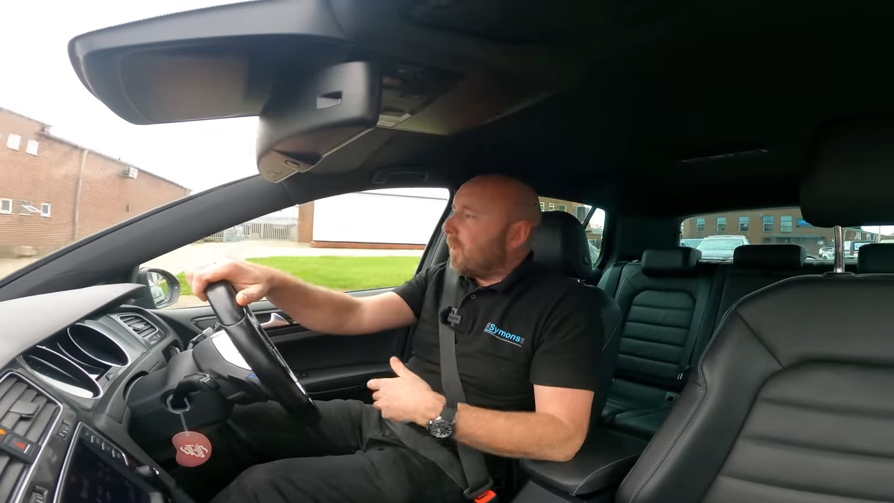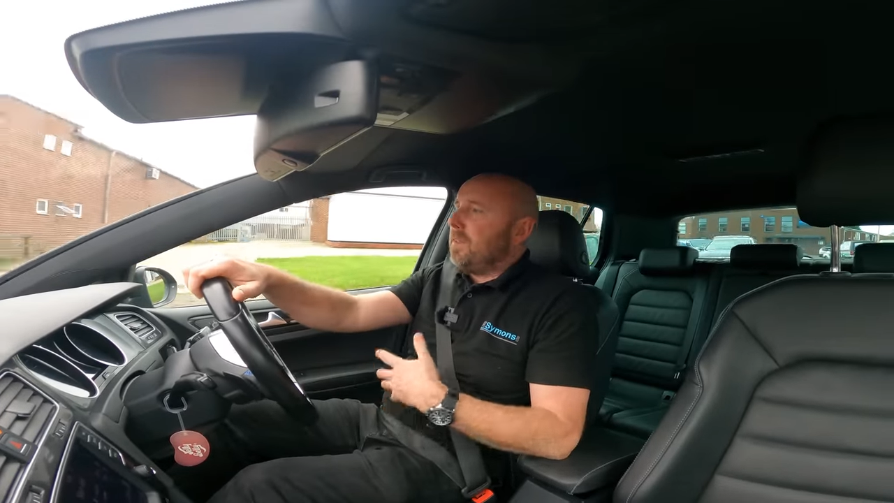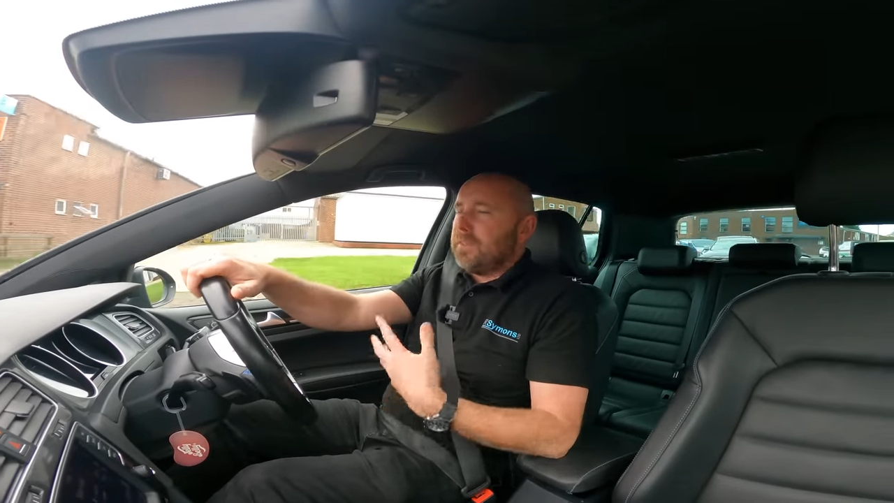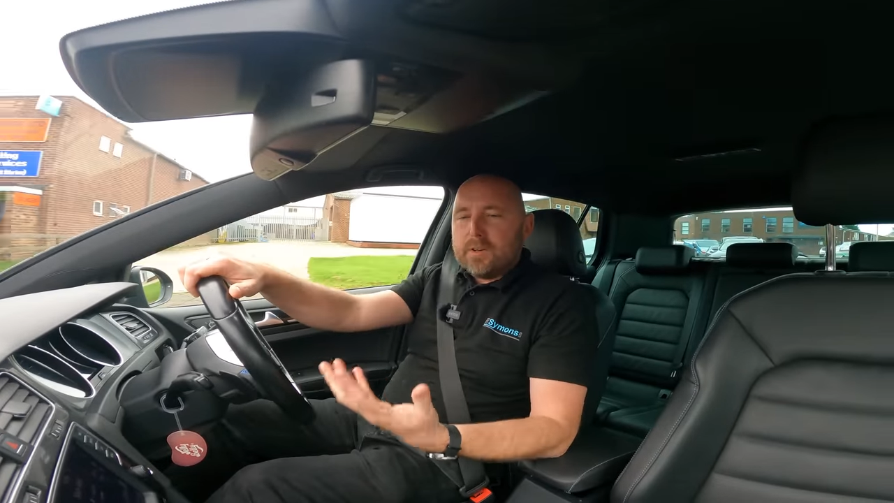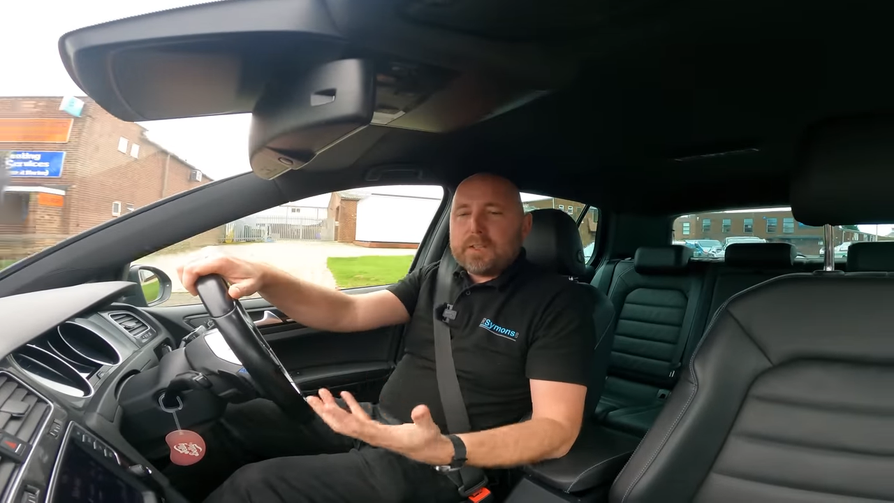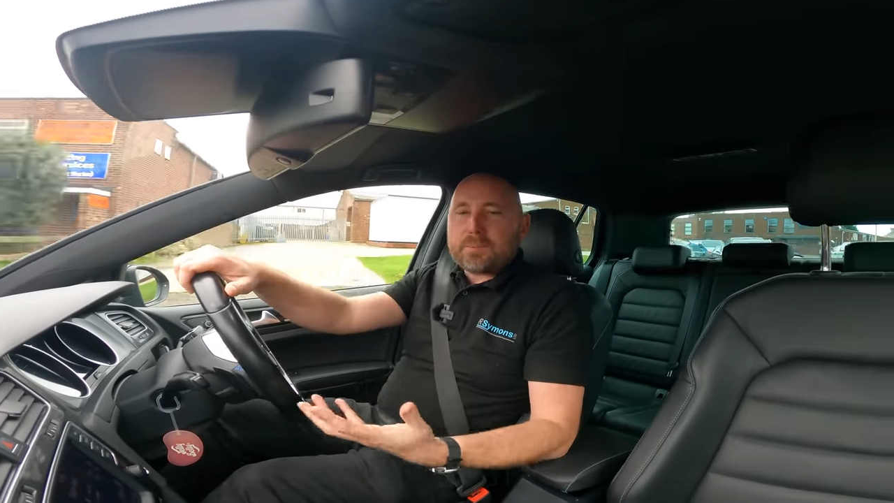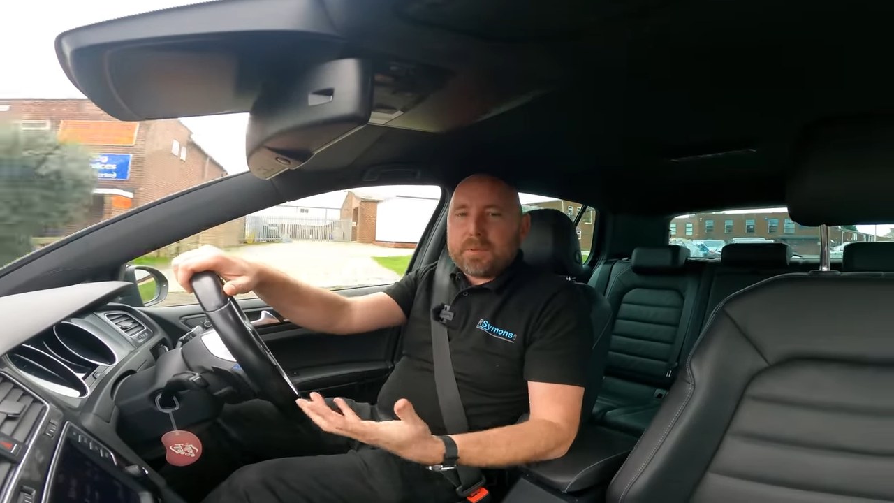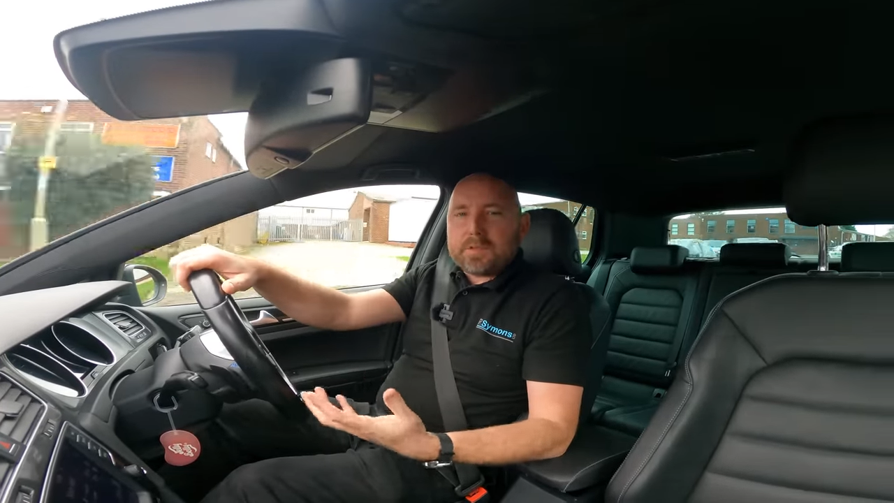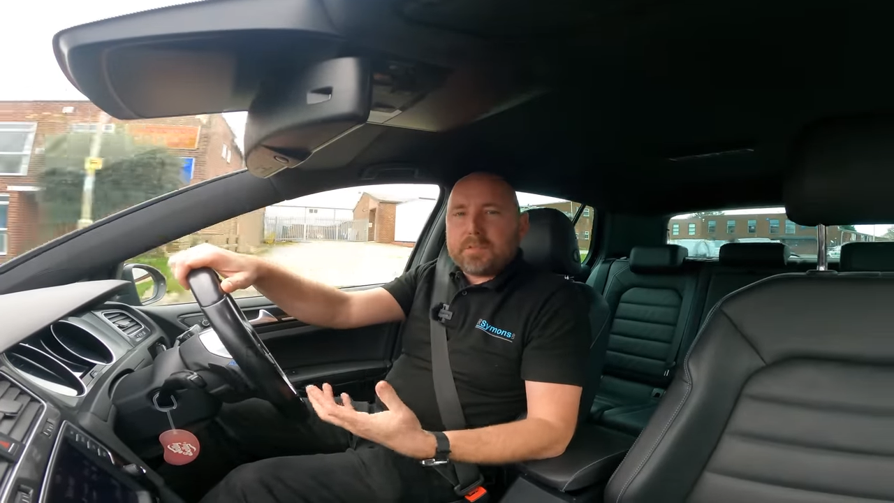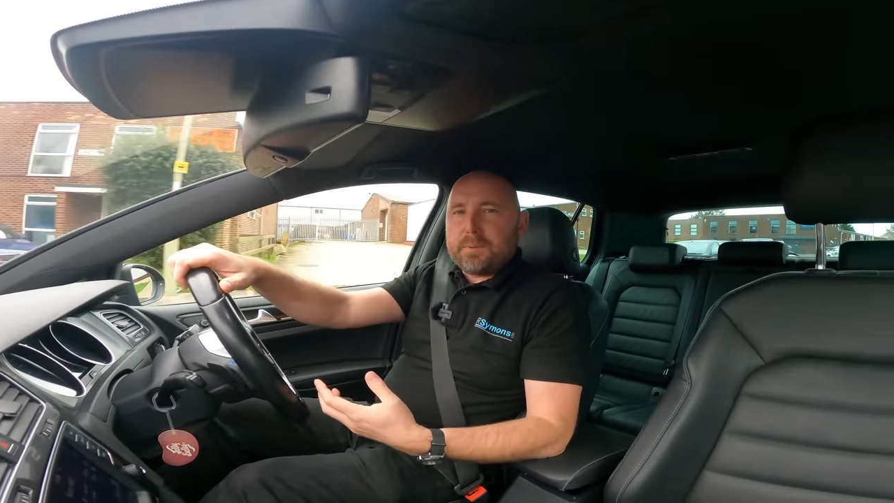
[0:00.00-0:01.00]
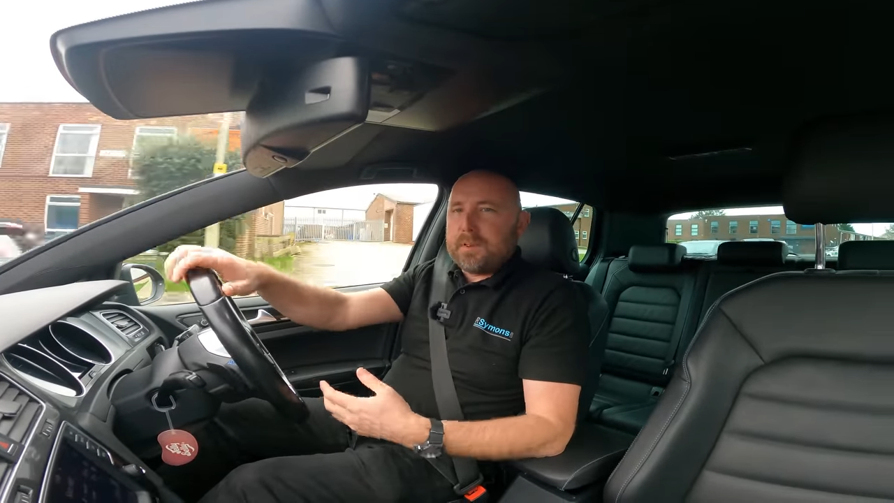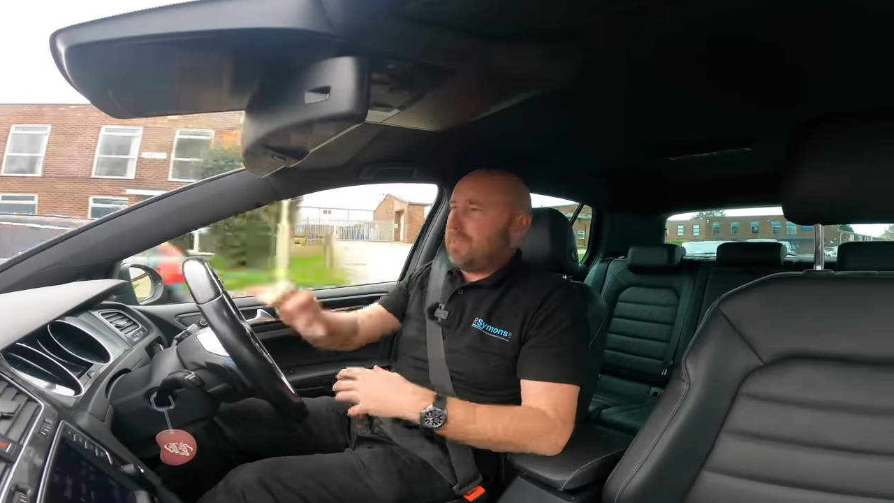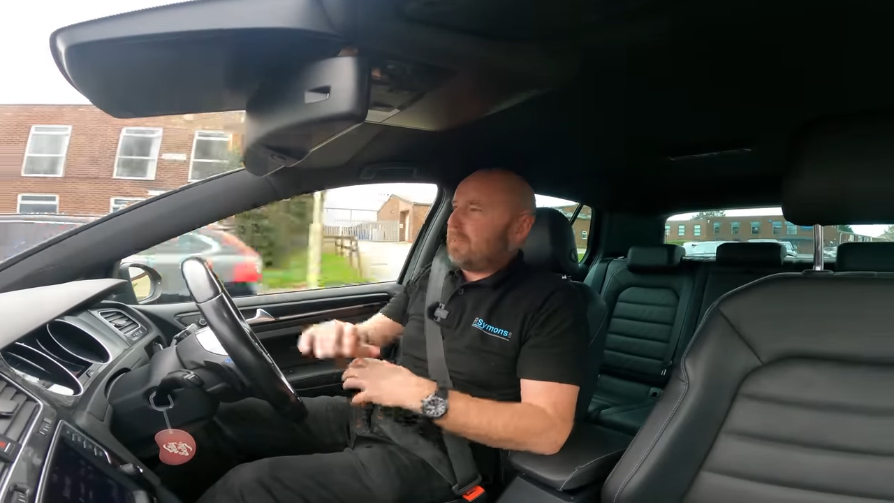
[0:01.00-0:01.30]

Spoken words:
a nice place to be.